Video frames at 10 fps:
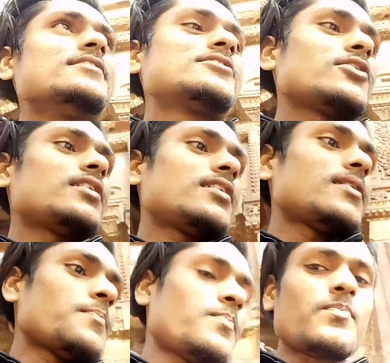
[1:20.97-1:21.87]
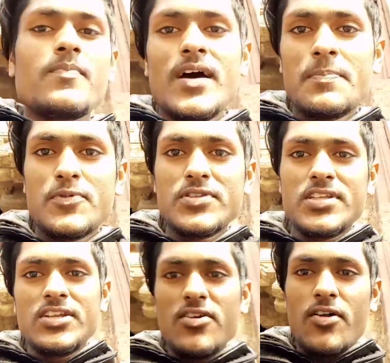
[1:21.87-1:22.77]
So up to
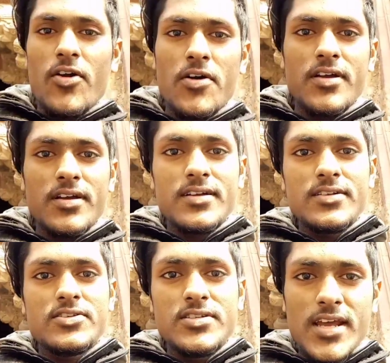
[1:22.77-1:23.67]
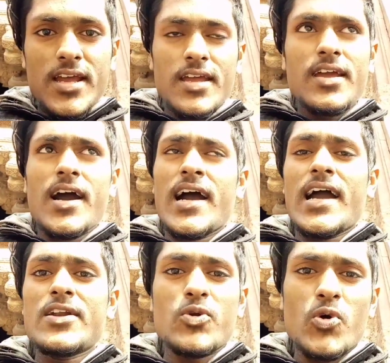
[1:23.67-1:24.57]
3 o'clock today, I
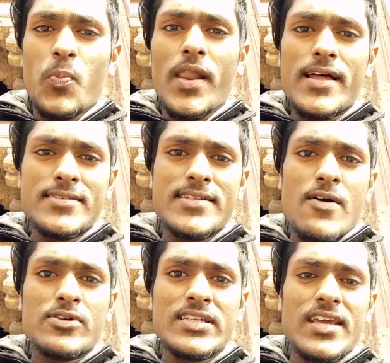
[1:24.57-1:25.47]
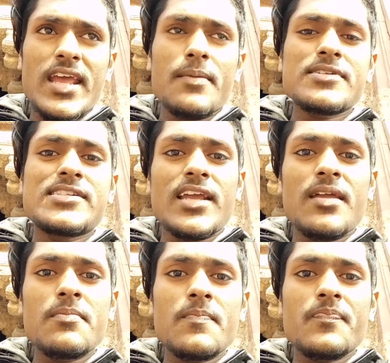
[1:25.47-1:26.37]
had no plans. I was at AIMS
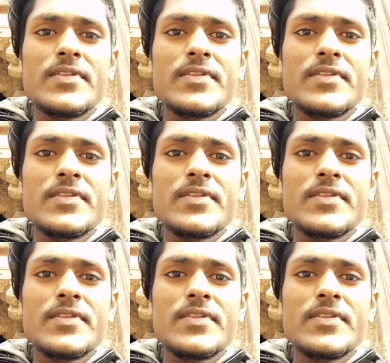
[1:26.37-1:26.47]
taking